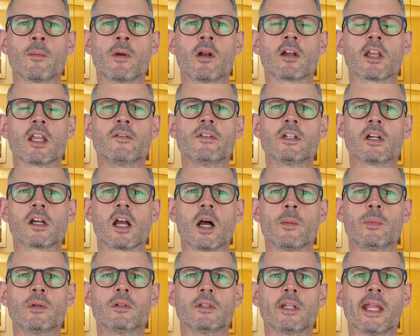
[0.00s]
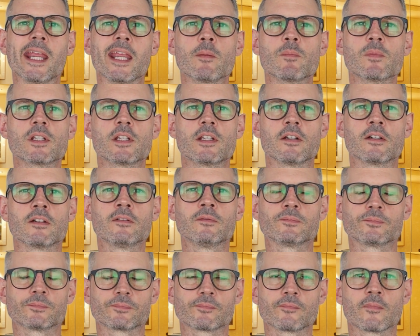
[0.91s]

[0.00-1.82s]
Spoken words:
And I'll give you a couple names here,